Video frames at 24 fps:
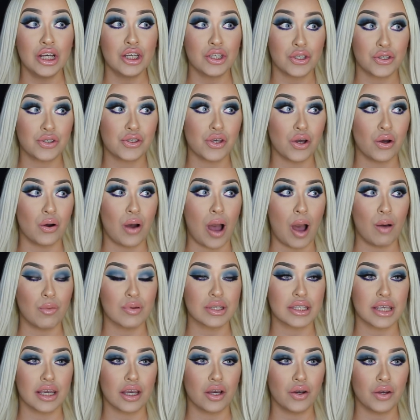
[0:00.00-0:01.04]
So I
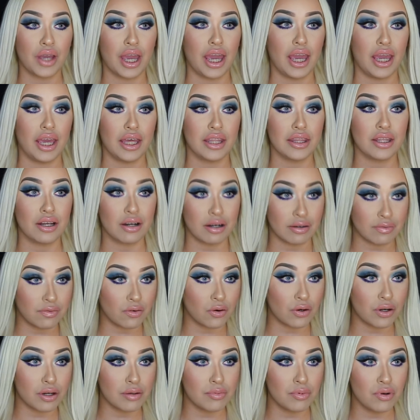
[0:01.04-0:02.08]
was like, okay, they're
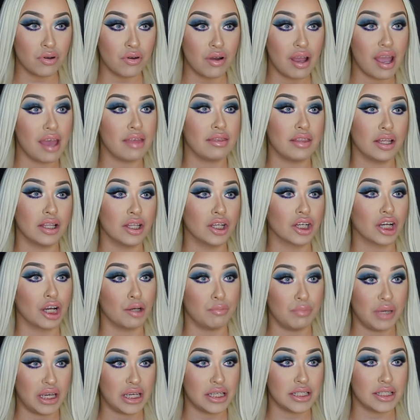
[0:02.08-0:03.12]
affordable and they look
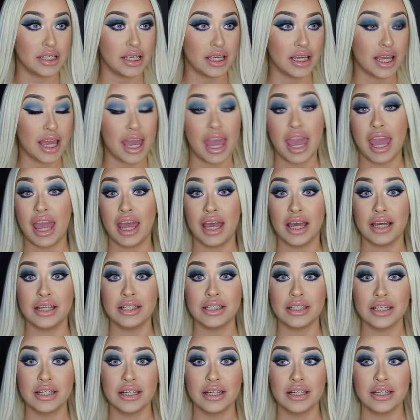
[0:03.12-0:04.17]
amazing,
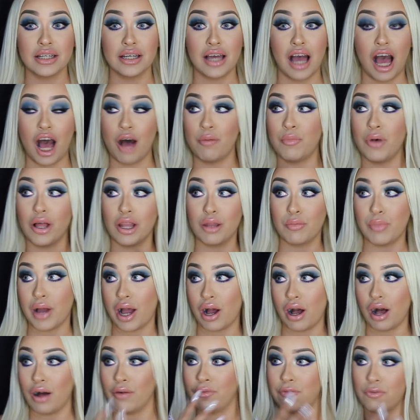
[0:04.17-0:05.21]
and I'm all
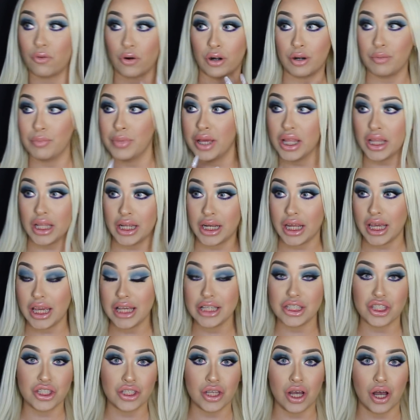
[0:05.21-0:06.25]
about affordability,
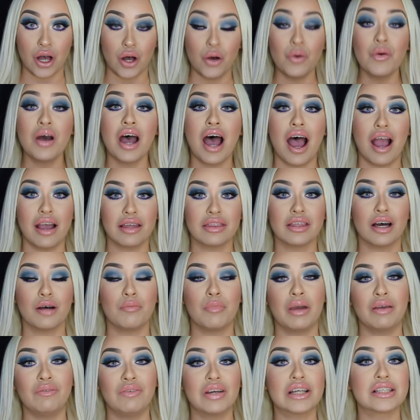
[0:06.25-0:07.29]
so I thought
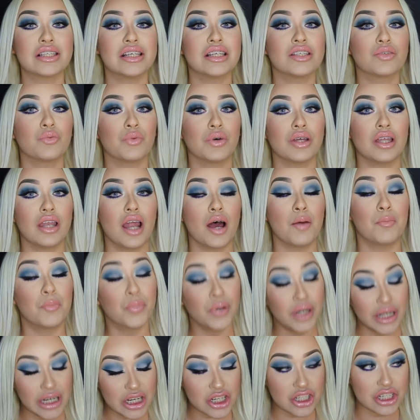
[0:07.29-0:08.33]
my Vixxies would
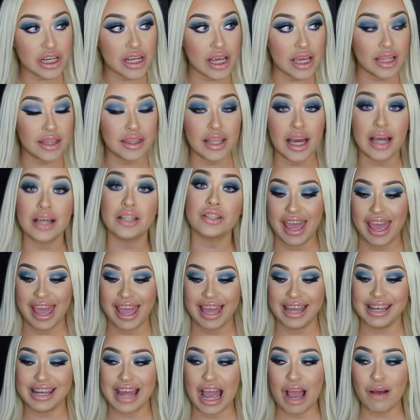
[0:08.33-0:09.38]
appreciate that.
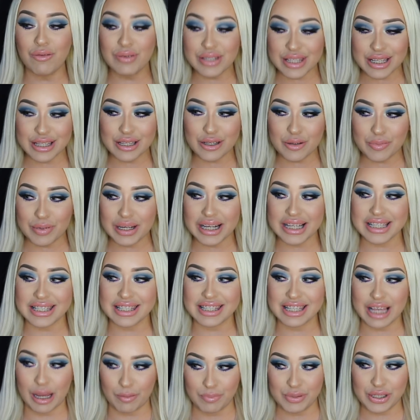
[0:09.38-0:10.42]
And I was a little bit
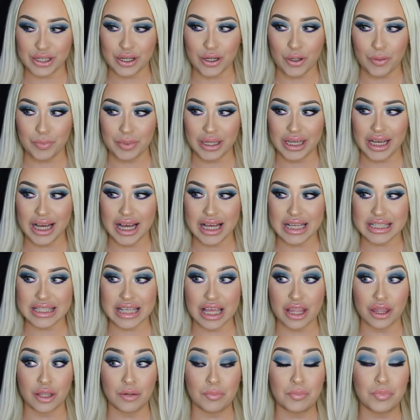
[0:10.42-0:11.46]
skeptical because
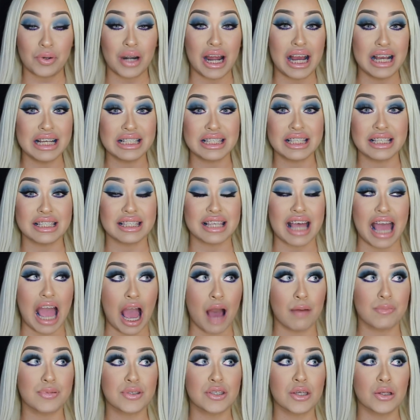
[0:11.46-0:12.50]
the price is
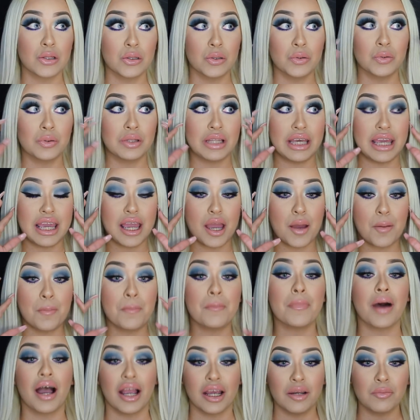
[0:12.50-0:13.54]
absolutely
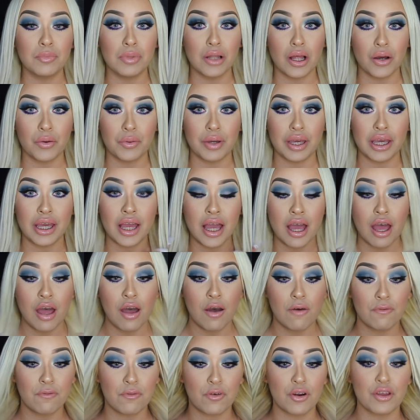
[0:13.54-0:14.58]
mind-blowing
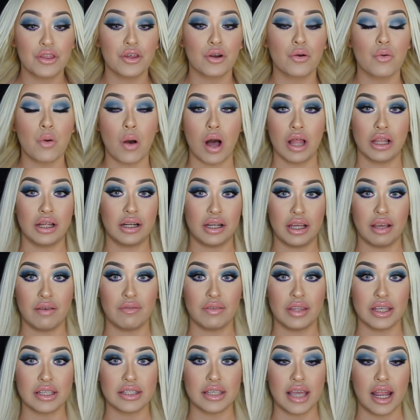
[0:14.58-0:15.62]
for the quality
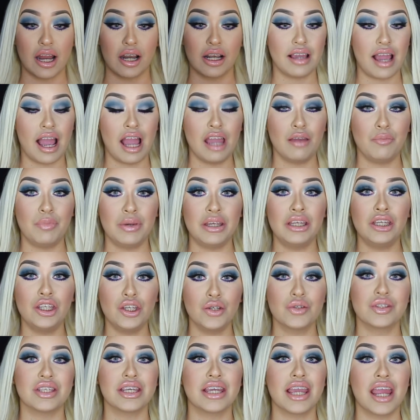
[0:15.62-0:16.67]
of this hair. I've been
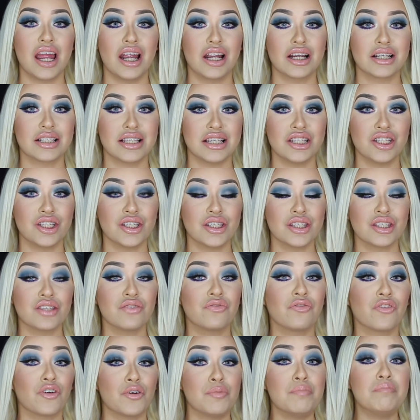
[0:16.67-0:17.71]
using hair extensions
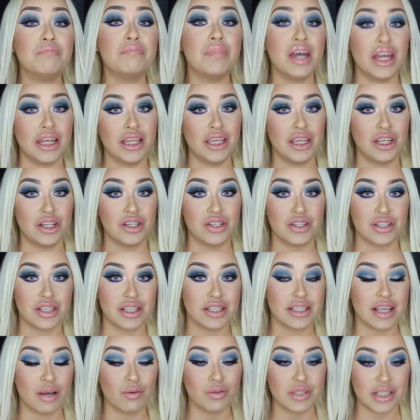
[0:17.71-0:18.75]
for many years,
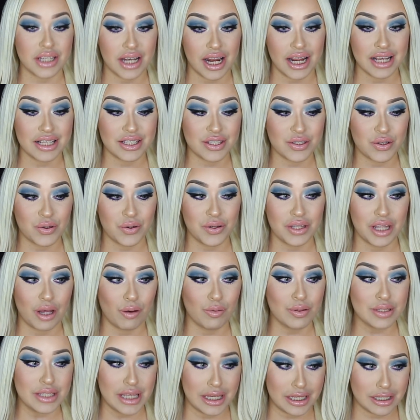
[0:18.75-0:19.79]
since I was in high school, and that
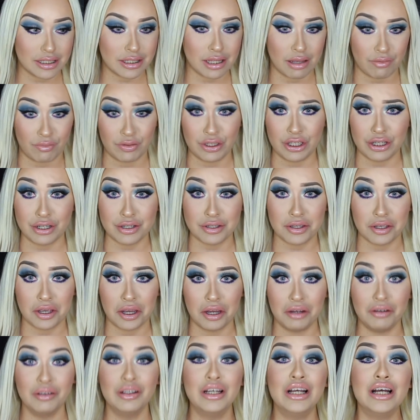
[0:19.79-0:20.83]
was like 7 years
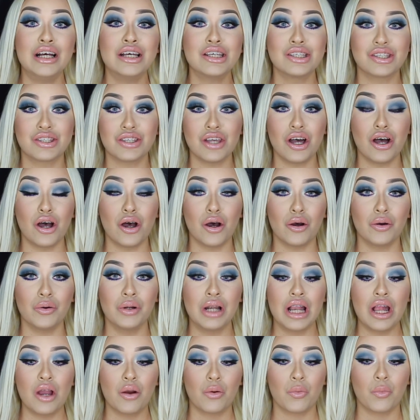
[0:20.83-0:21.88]
ago.
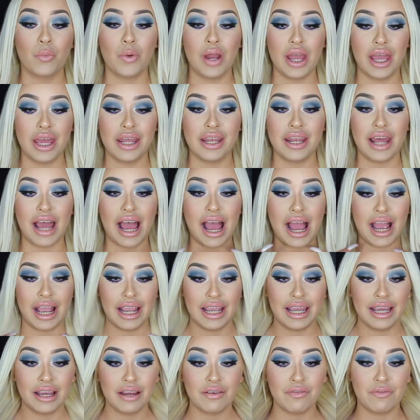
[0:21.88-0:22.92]
So when
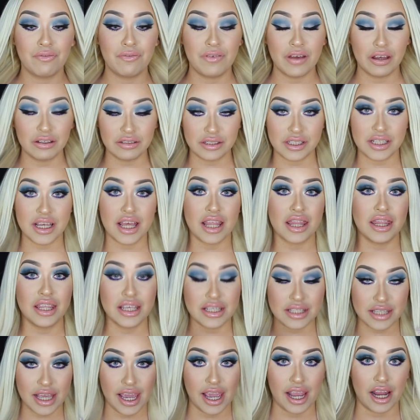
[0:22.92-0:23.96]
I felt
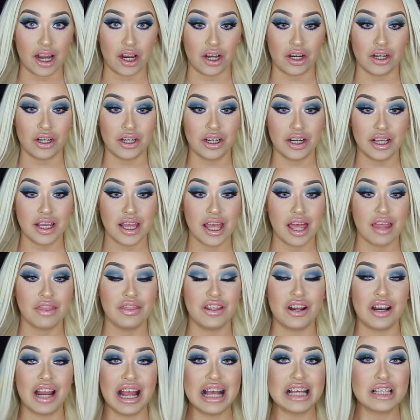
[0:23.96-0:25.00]
this hair,
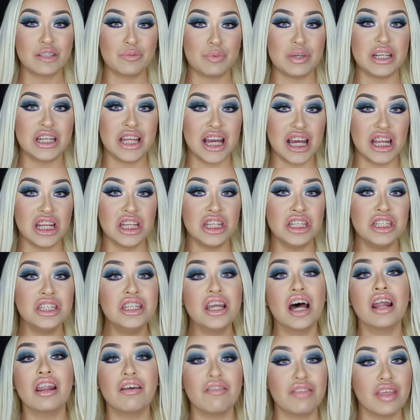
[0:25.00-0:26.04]
there has been
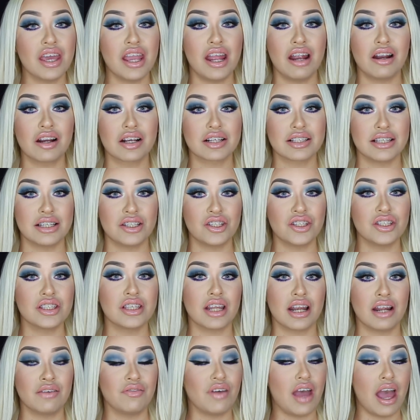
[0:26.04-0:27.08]
none of the hair extensions
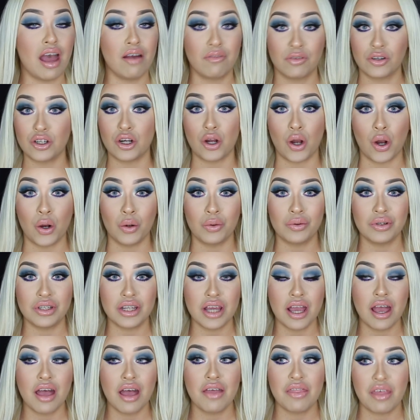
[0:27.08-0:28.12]
that I've ever
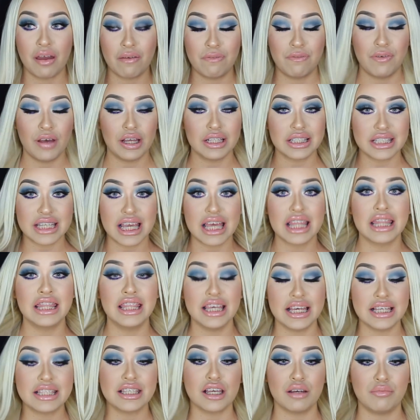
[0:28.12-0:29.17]
owned that felt
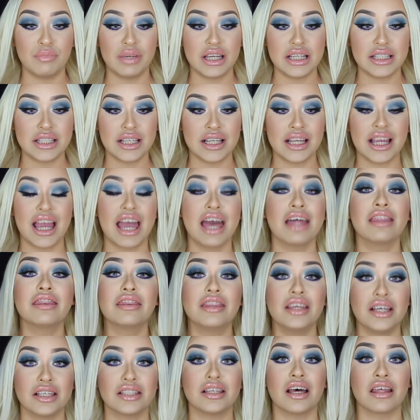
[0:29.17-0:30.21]
this amazing and
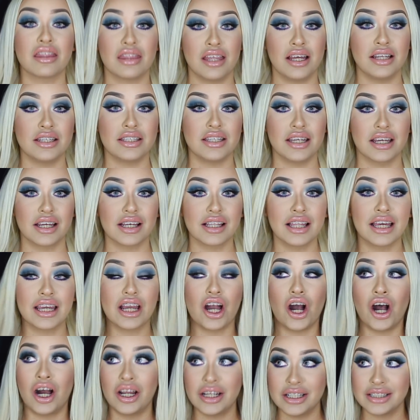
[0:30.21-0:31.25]
this authentic.
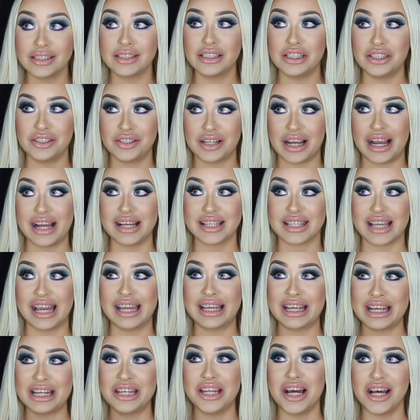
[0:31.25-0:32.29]
Like, honestly, you guys, I
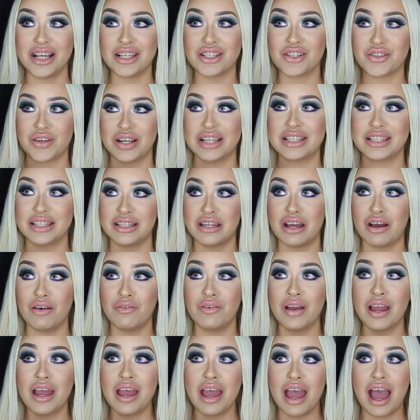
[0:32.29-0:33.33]
cannot stress
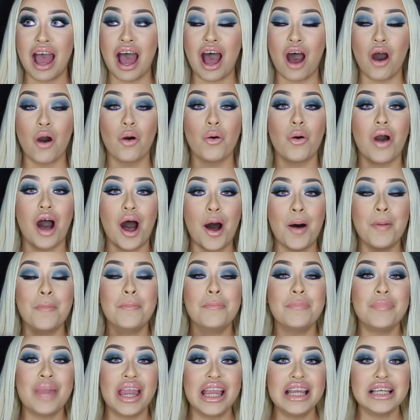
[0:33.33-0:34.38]
enough how
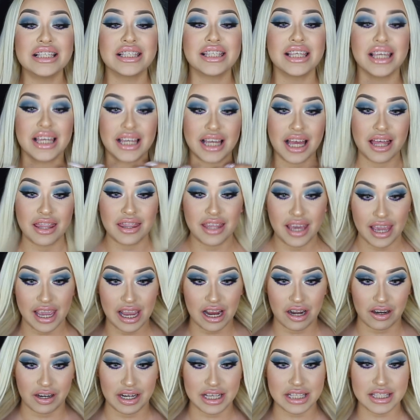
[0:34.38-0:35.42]
amazing the
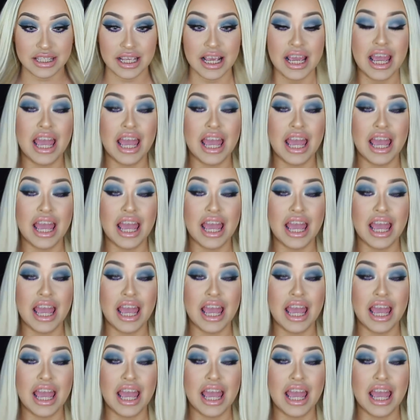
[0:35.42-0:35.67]
hair is.